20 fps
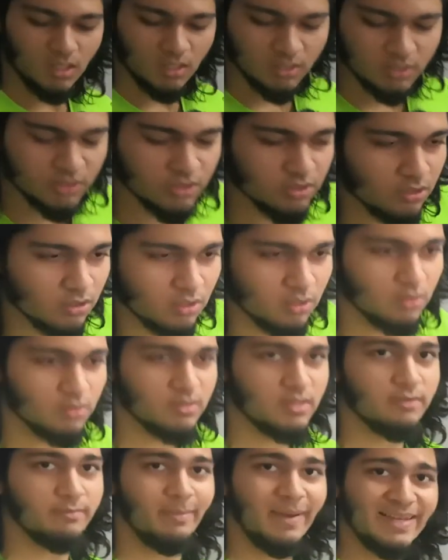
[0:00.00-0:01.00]
So
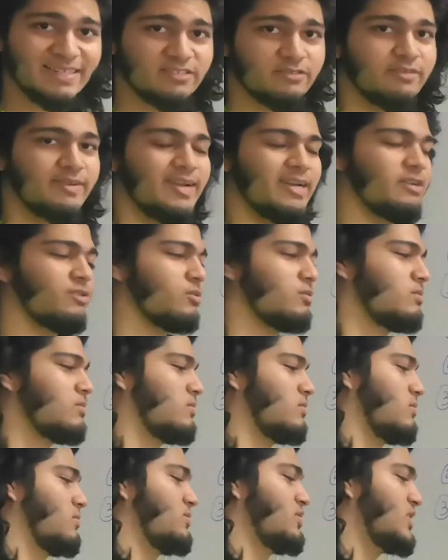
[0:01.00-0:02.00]
the best way
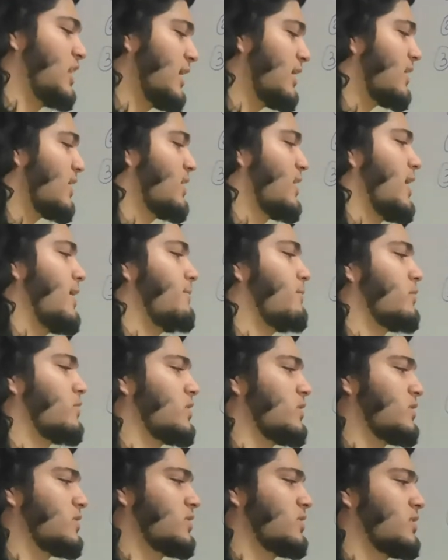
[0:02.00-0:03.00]
to check our
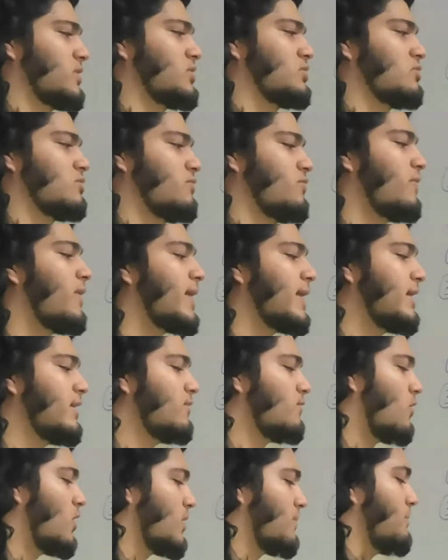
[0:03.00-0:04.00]
hypothesis is to
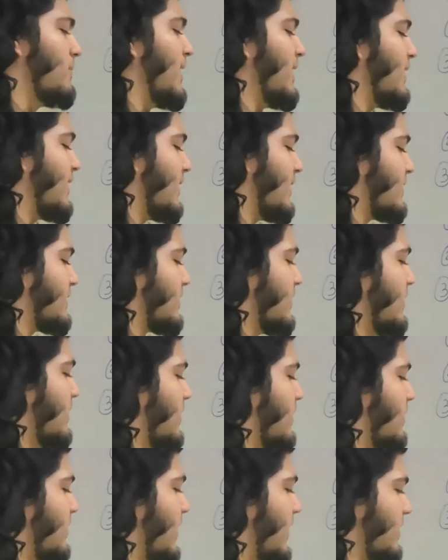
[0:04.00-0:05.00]
find what matrix
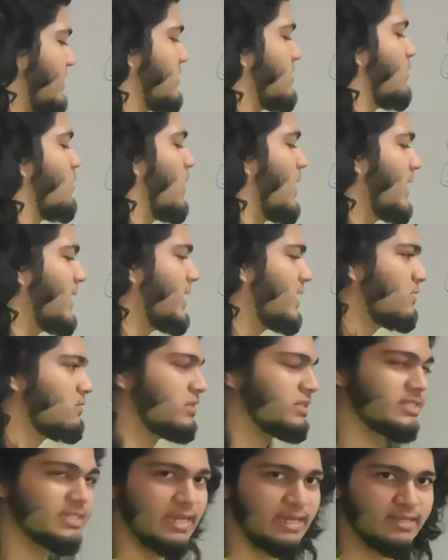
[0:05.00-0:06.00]
takes the y
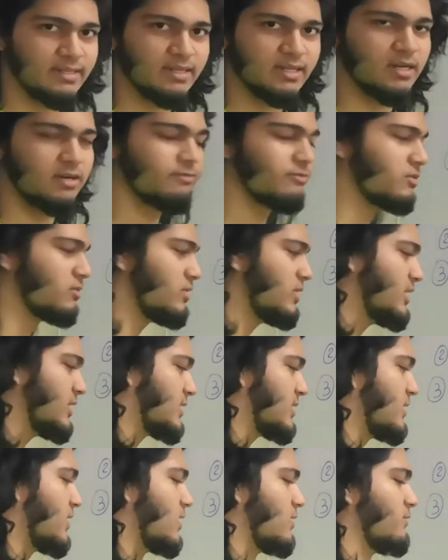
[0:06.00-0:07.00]
equals sine graph to
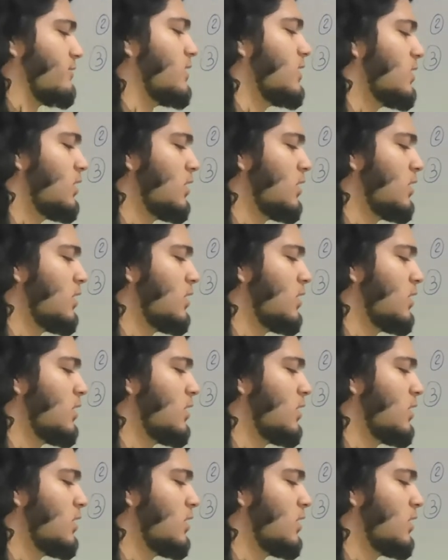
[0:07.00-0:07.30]
this graph.